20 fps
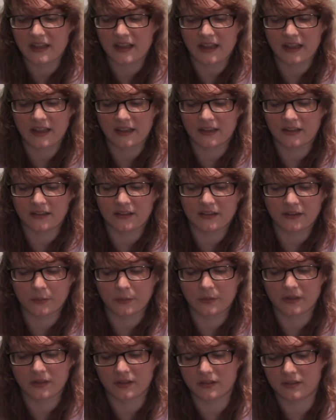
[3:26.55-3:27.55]
and there
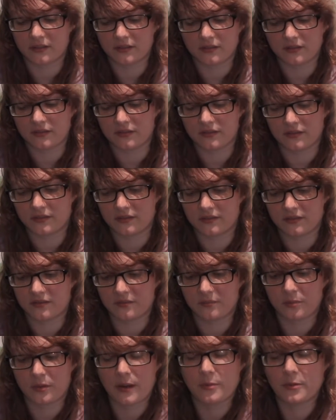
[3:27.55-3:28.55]
were
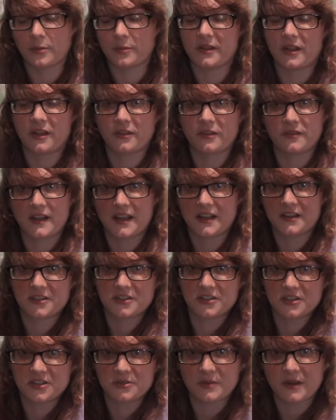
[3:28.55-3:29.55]
probably other
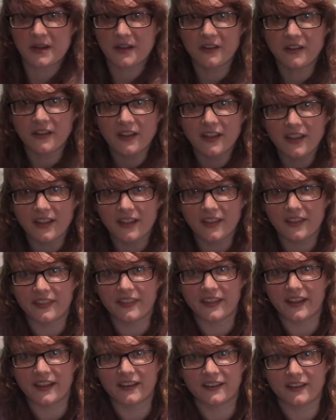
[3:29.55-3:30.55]
factors as well
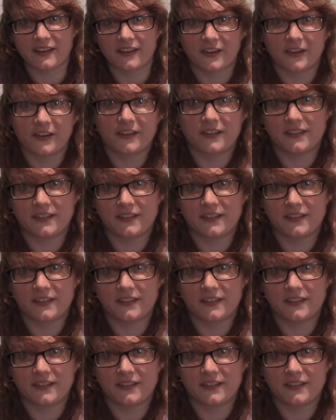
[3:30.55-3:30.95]
that are